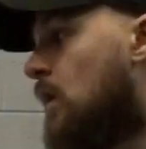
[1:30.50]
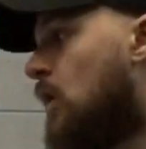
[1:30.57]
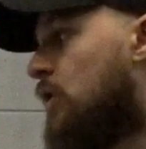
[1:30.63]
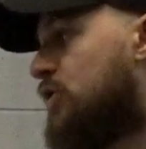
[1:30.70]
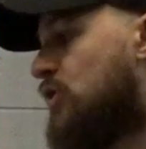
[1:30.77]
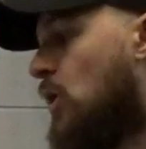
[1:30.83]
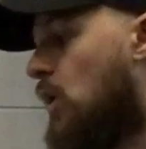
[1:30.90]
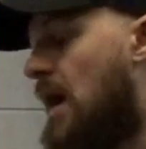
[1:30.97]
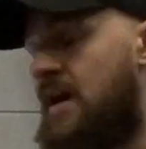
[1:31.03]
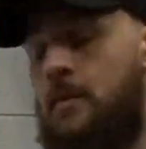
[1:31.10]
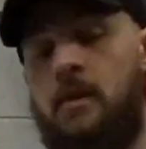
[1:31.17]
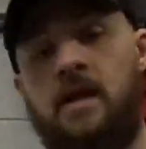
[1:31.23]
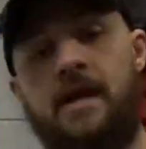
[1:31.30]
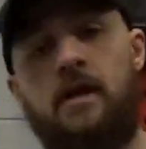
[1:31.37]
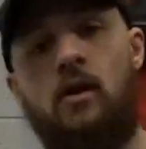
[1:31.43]
So on a
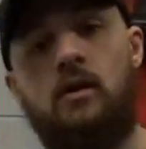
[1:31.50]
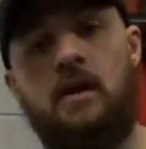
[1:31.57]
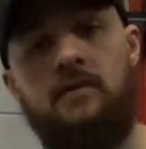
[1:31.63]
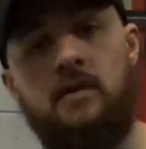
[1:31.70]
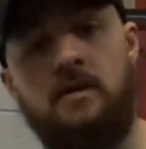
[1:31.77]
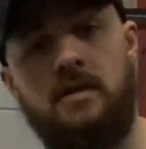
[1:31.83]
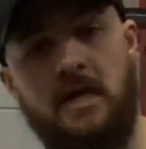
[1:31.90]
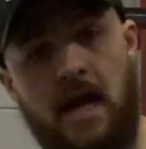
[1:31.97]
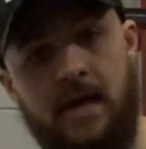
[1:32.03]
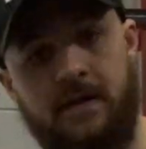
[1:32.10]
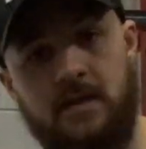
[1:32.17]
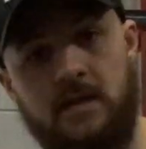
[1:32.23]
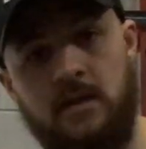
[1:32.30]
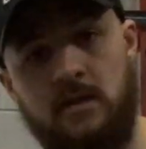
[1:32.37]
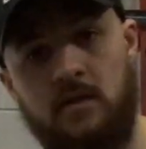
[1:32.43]
molecular level,
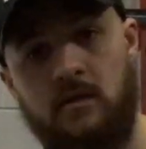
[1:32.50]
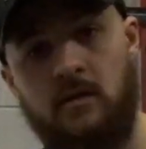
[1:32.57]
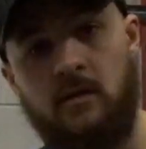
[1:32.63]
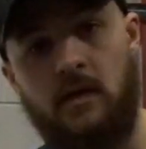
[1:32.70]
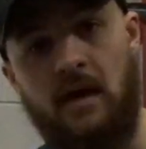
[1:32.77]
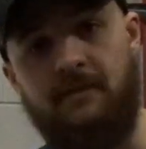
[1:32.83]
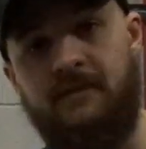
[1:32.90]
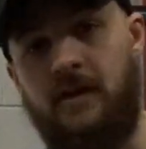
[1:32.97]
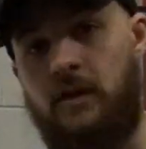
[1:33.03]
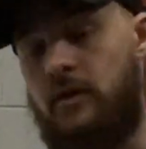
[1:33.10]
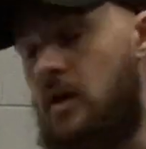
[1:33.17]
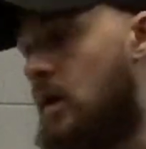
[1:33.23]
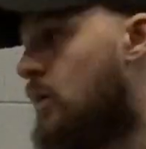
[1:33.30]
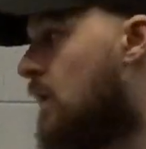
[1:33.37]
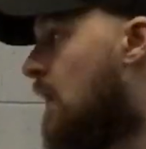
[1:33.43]
scientists have figured
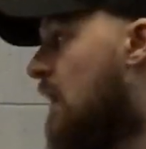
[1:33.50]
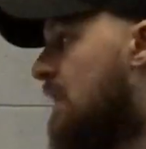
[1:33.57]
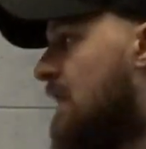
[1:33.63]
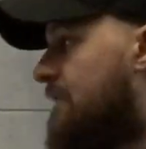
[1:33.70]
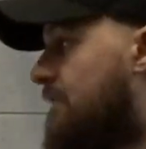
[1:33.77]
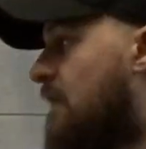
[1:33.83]
out that for